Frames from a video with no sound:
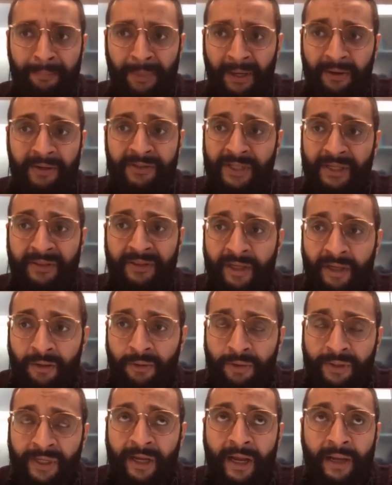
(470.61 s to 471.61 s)
Parents, I think,
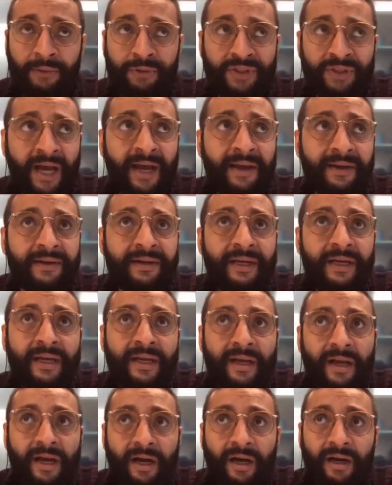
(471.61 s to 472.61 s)
are looking outside
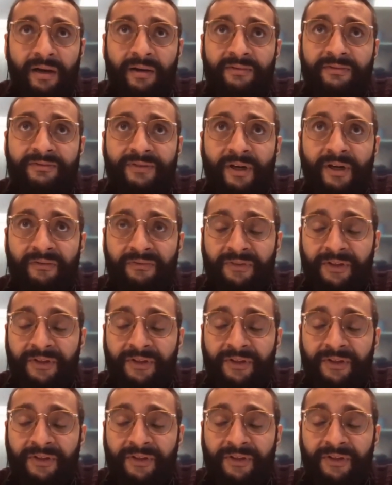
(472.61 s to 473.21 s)
of